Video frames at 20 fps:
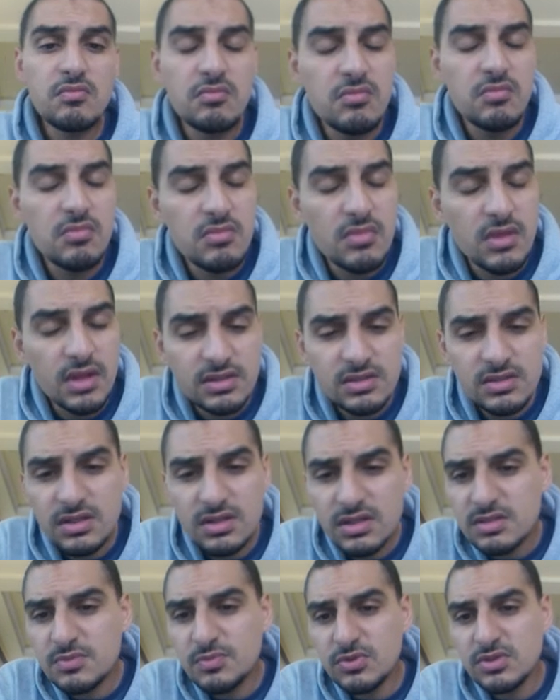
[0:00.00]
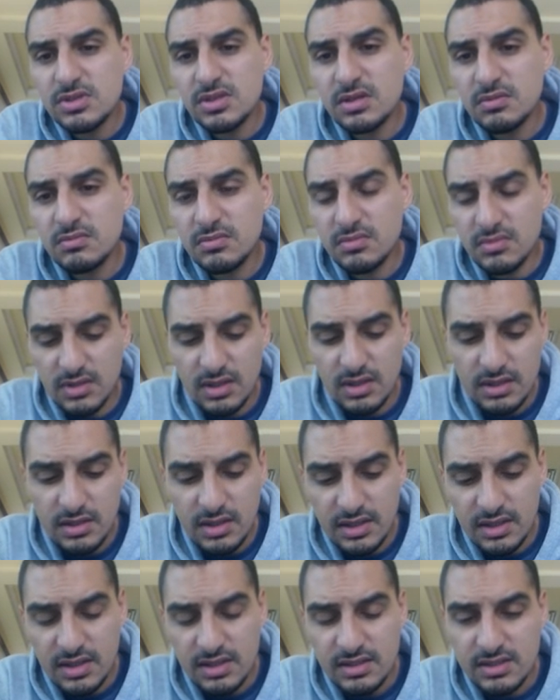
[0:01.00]
Let's put some
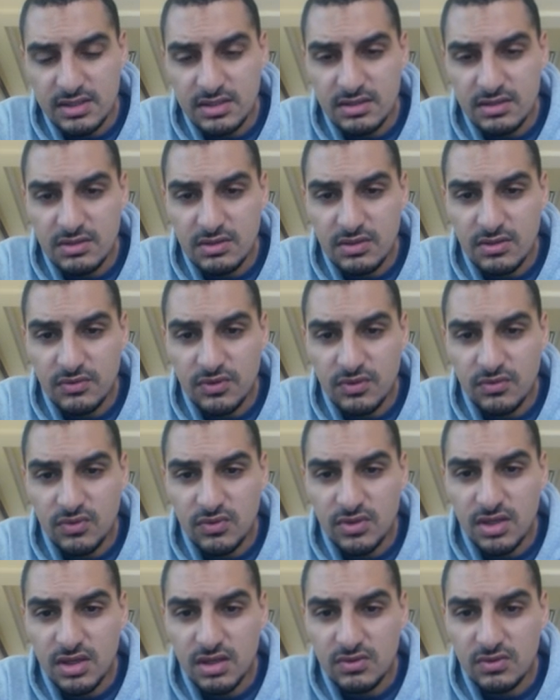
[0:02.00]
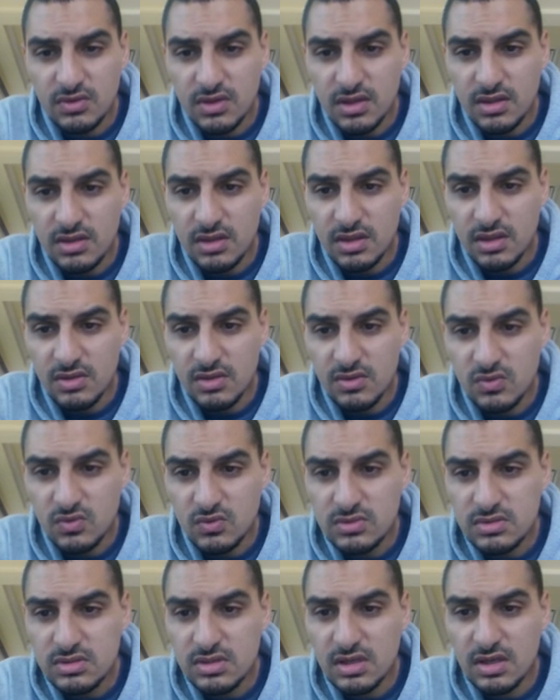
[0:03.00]
again. If we take a look at the
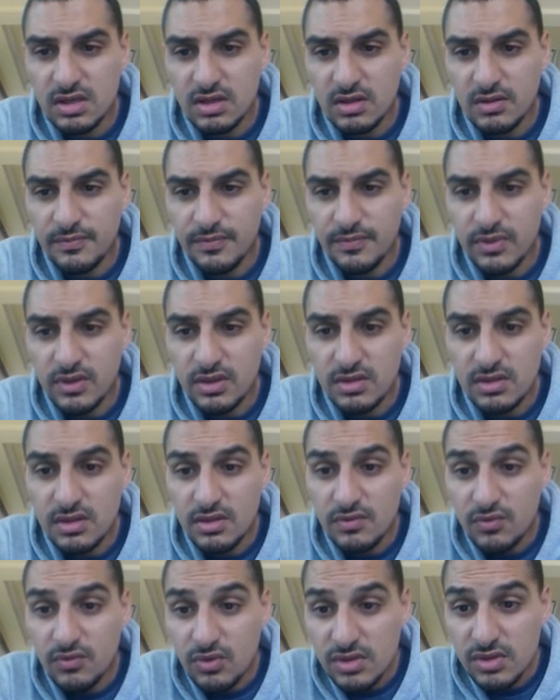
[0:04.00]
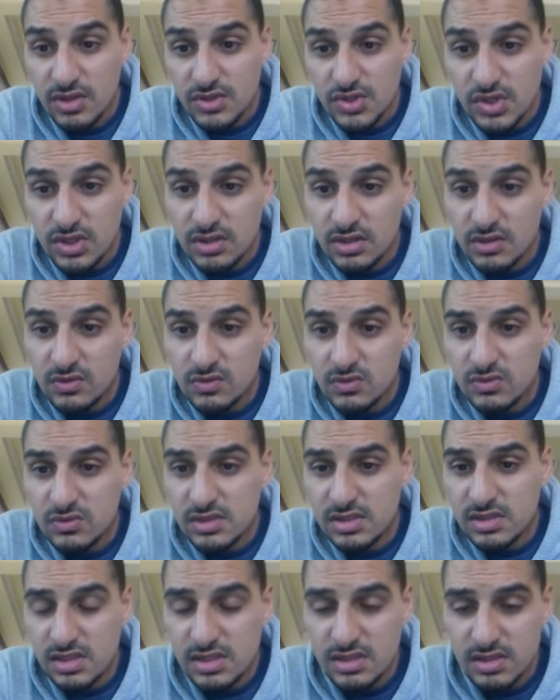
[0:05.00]
rules, for the general
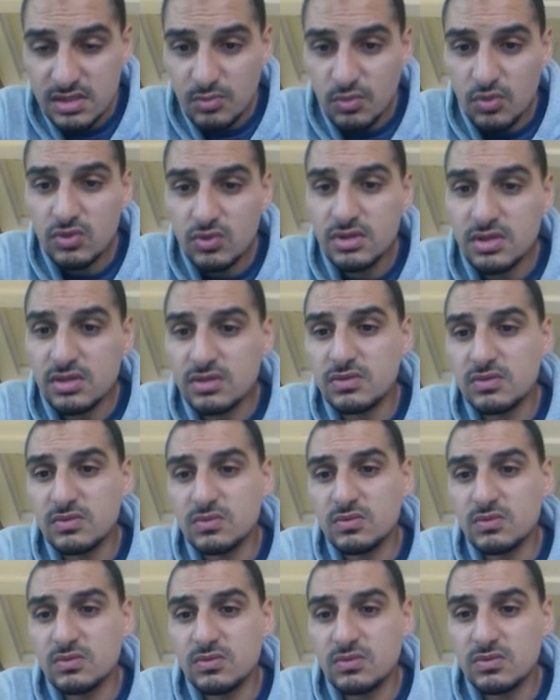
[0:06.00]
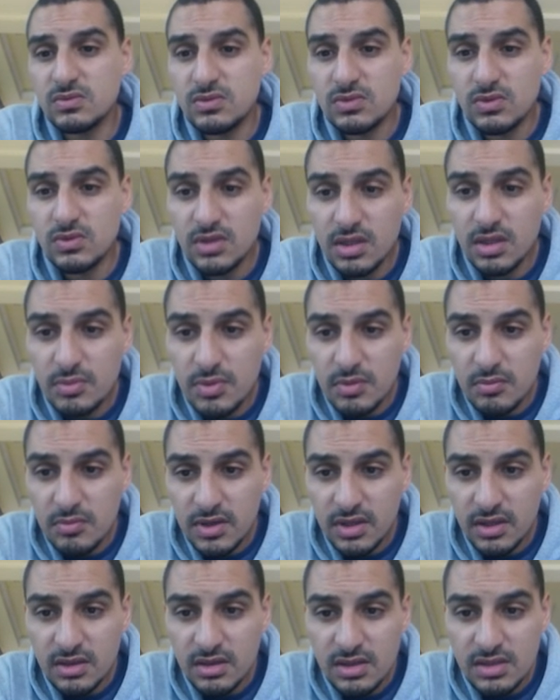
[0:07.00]
rules, it's important to keep in
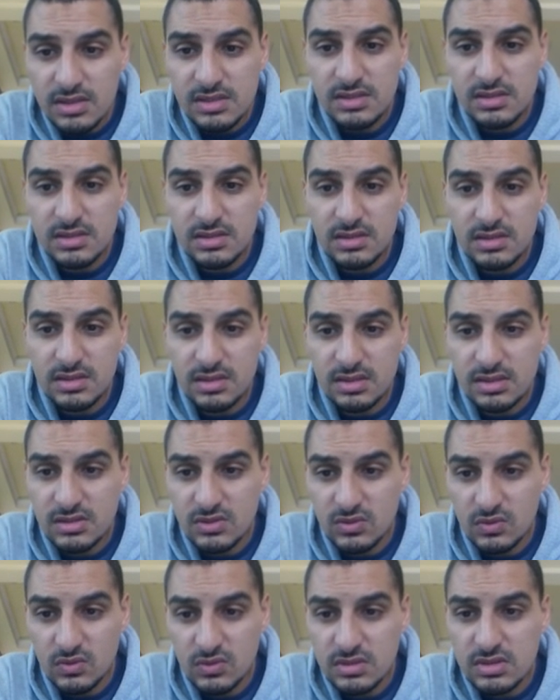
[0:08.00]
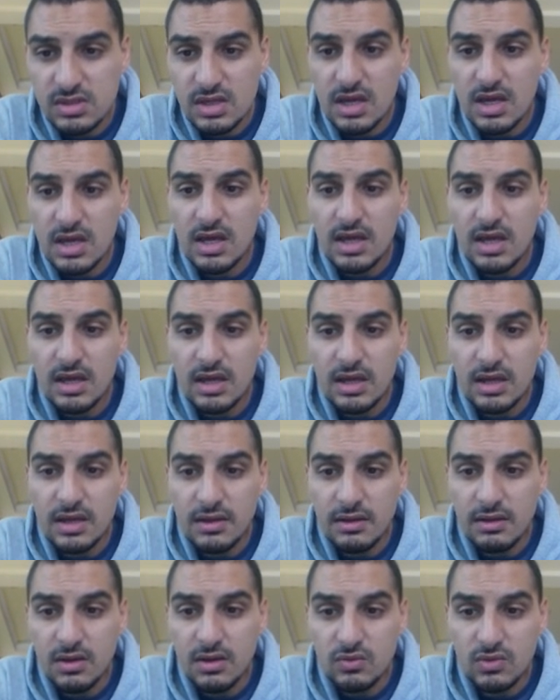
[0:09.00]
mind these rules.
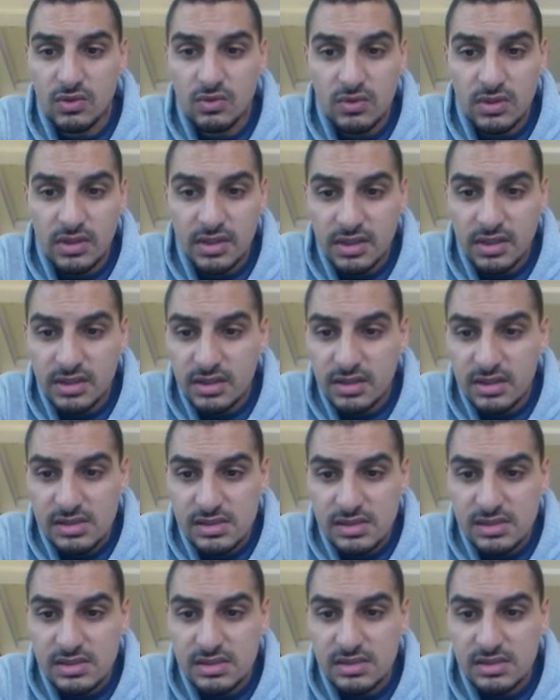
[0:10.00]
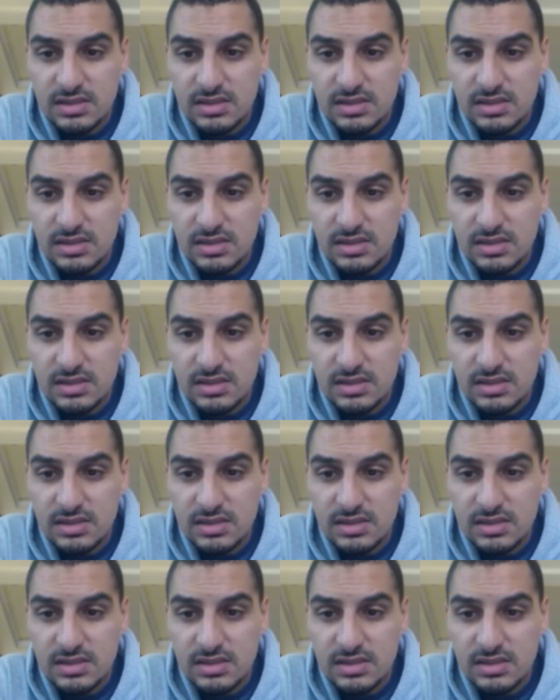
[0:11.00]
We will need this,